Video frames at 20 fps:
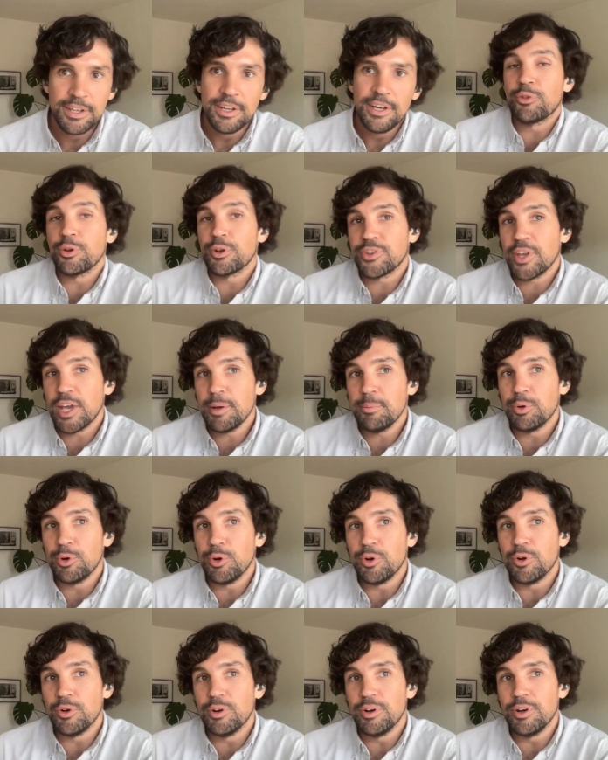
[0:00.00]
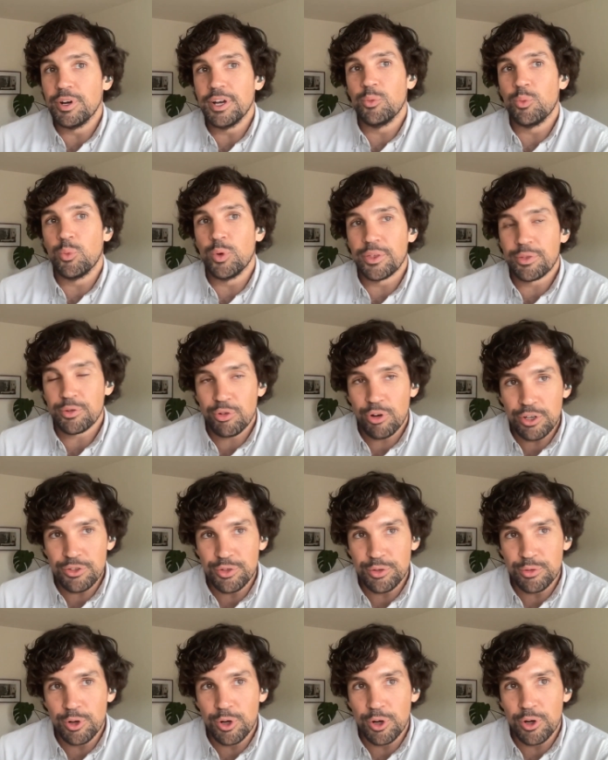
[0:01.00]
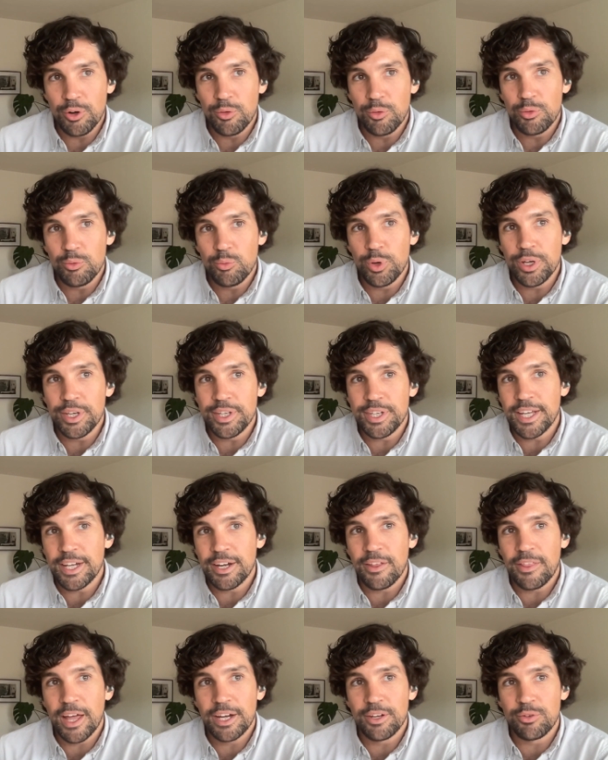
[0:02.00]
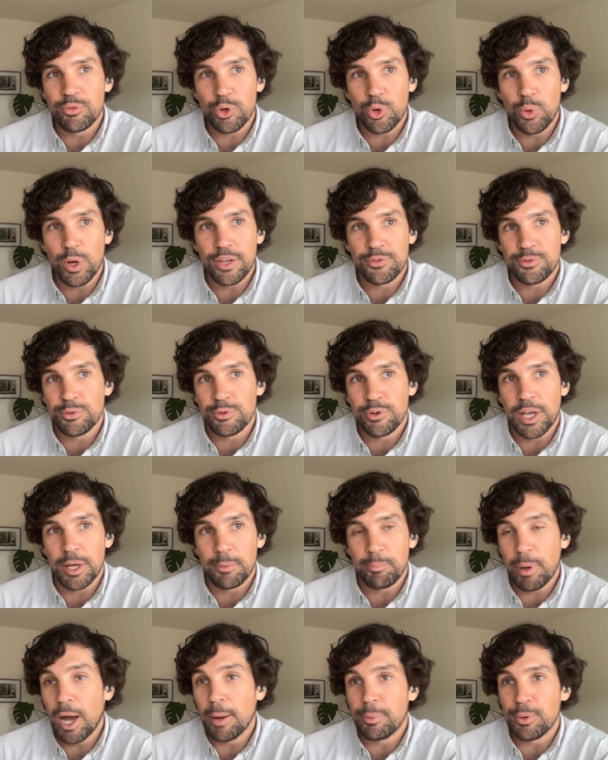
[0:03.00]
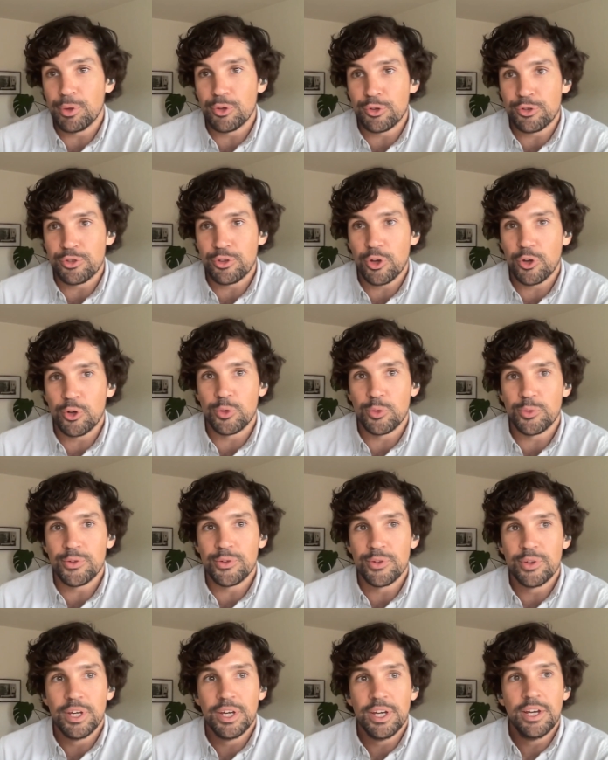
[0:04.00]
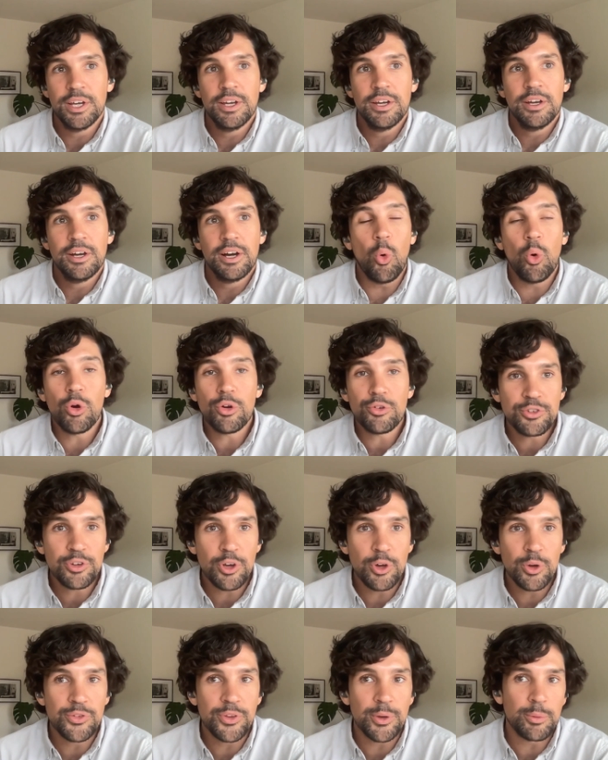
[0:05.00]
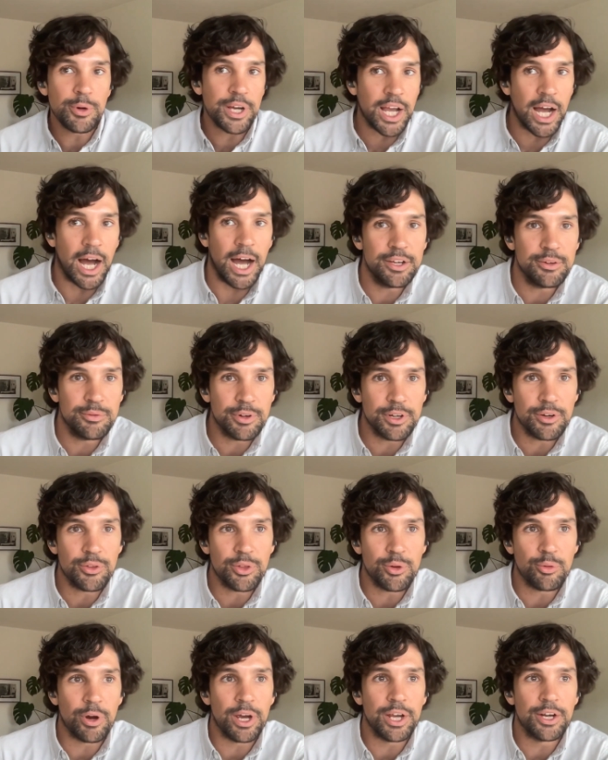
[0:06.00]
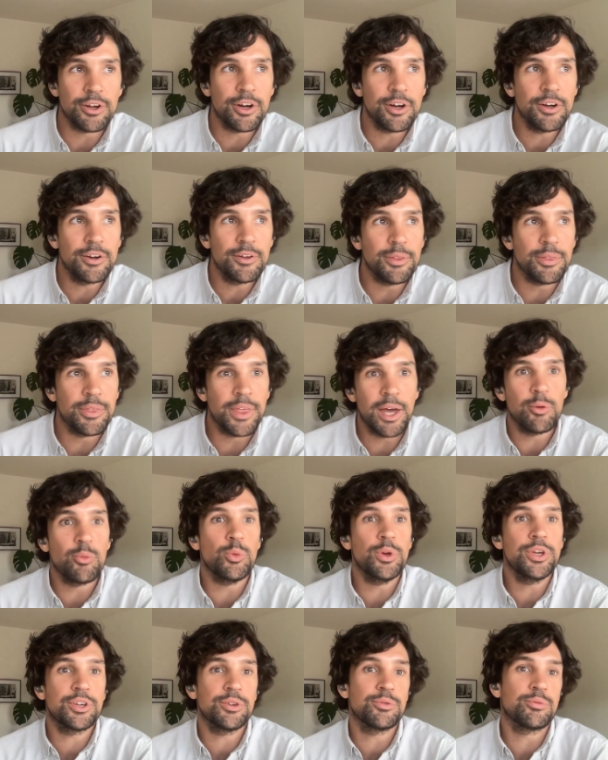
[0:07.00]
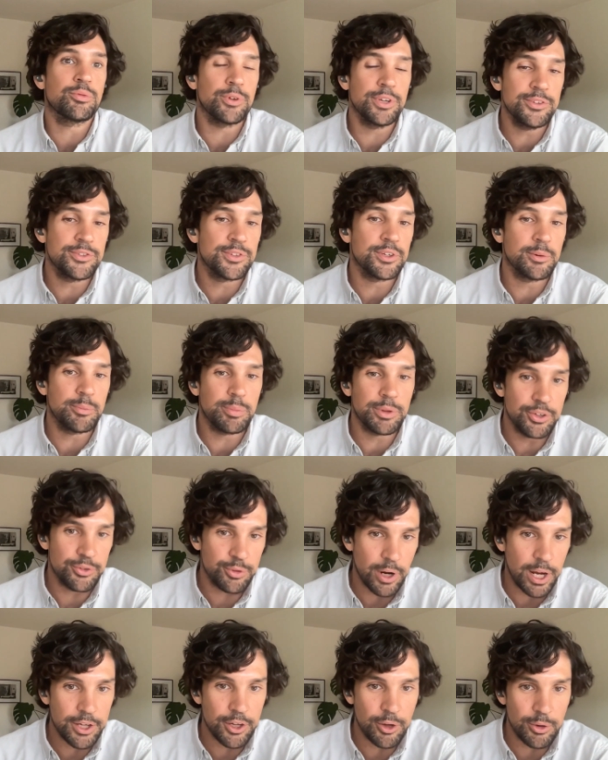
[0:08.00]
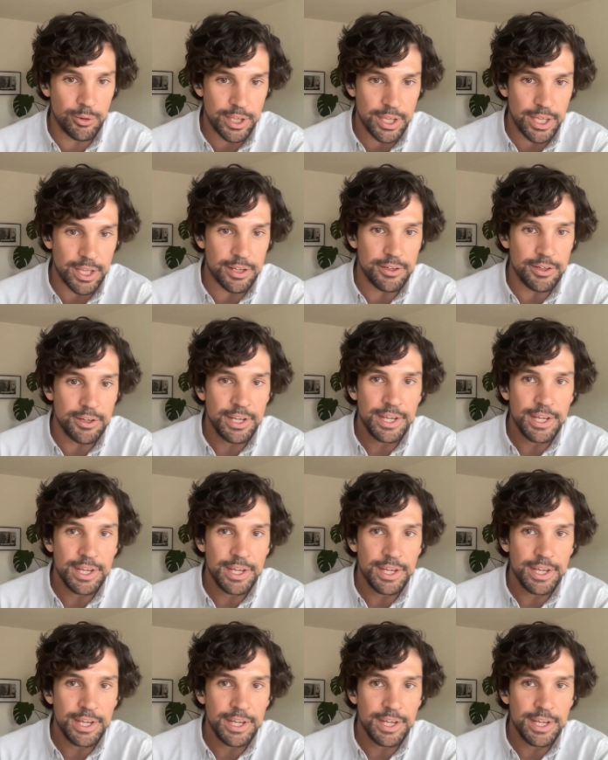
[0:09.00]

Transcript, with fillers: For example, with Crunchyroll, we'd get a lot of requests for like popular shows or shows that were kind of under the radar that we could reasonably try to go get